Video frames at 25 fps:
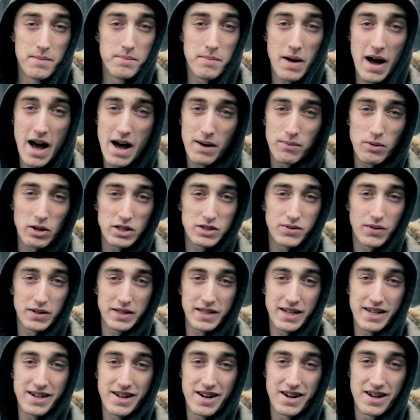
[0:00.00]
Ma, what's for
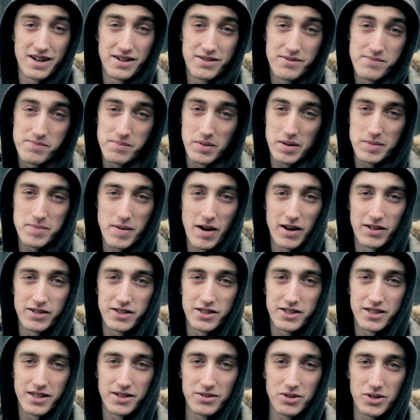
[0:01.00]
dinner? Big bowl of
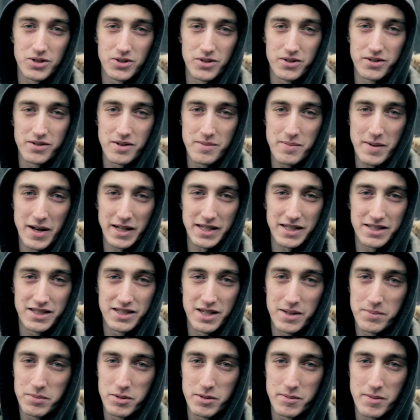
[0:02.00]
shoe, son, or a bag of
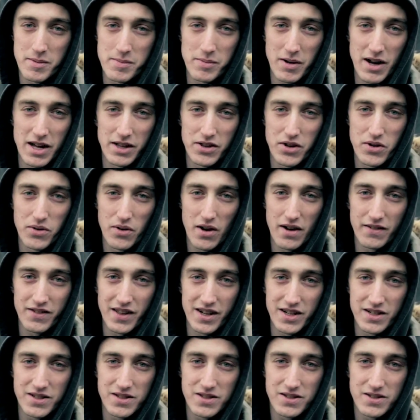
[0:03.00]
chips, you'll be brand new after
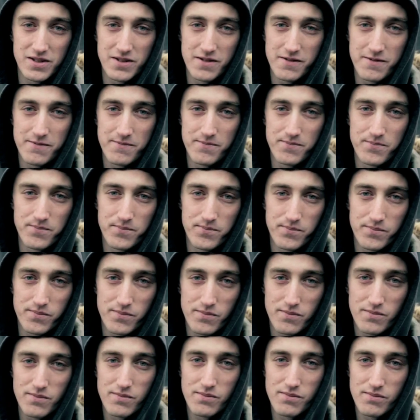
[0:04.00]
this.
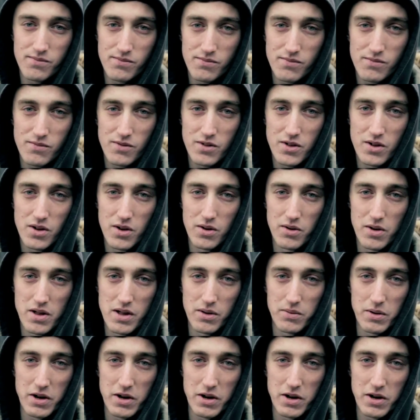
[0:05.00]
A real